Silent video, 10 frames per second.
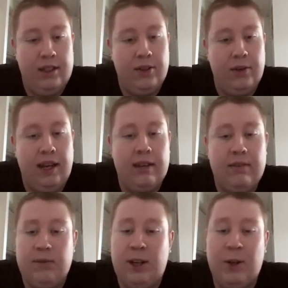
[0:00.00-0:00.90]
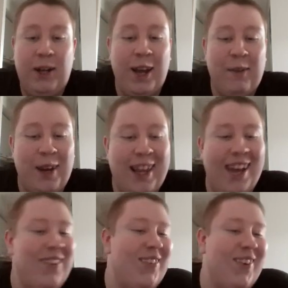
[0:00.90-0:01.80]
So yeah, sounds like my
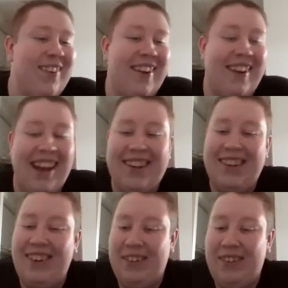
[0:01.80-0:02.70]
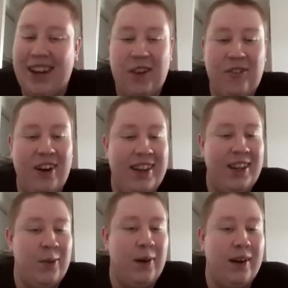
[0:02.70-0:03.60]
type of movie again. So if I can find
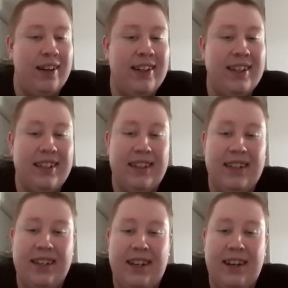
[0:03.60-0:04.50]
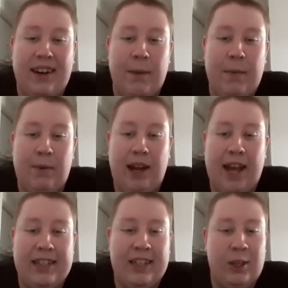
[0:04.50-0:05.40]
this one, I'm really
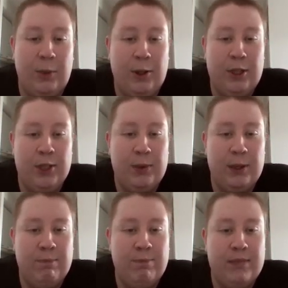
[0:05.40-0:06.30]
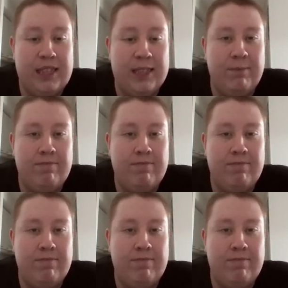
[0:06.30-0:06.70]
excited to watch this one. Yeah.